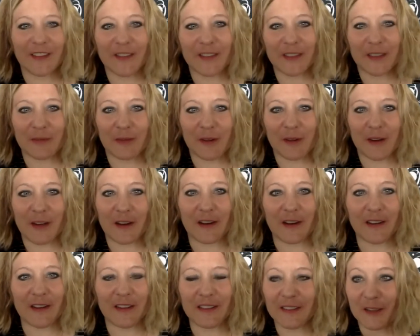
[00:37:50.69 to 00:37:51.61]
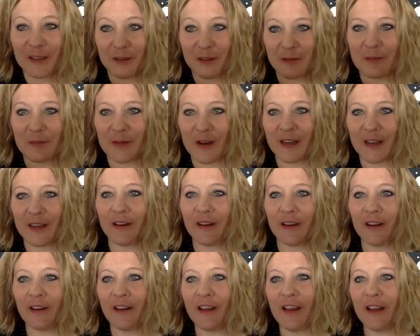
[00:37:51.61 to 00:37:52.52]
It was pretty awesome. It's a good
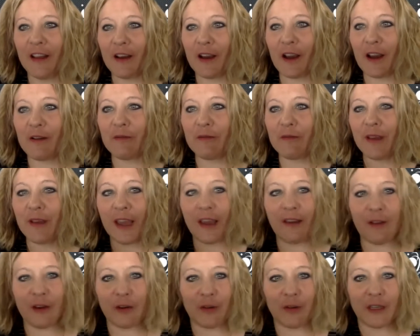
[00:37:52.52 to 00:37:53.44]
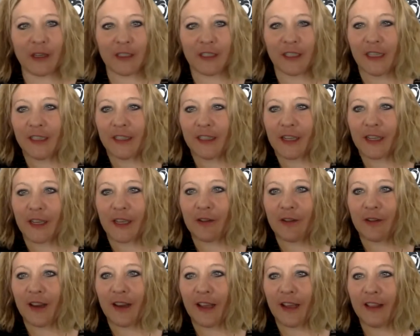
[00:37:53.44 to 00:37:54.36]
reminder. Uh, we have a question in the
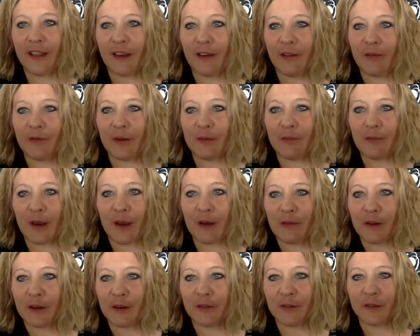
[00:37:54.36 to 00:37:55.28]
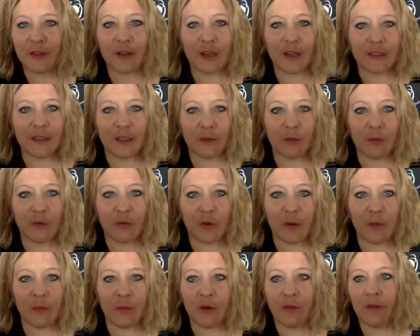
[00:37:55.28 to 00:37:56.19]
Q&A that we might want to address here before
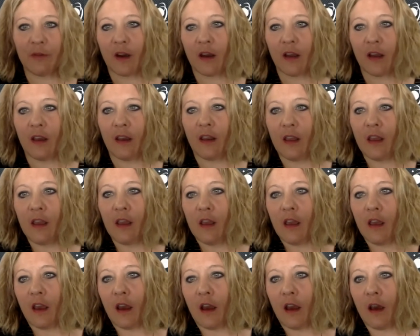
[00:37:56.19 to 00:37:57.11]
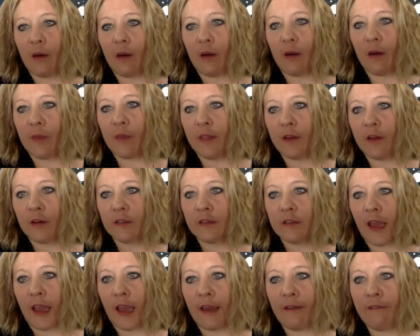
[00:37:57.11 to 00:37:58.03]
we move on. Um, there's a
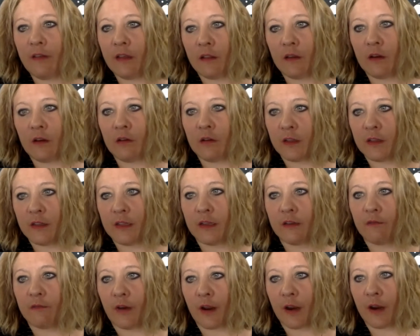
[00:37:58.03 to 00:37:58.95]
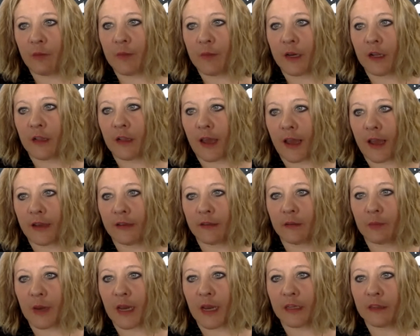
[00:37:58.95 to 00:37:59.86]
heavy load on the environmental
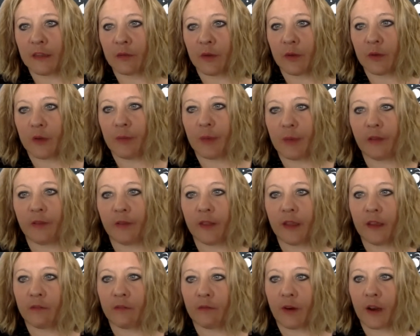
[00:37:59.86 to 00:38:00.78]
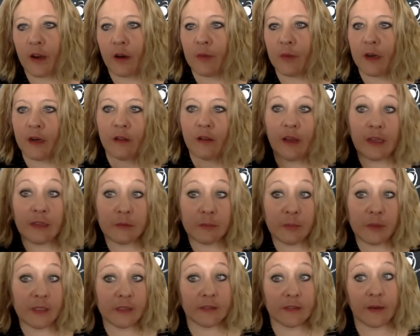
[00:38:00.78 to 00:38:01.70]
aspects. What about the environmental aspects?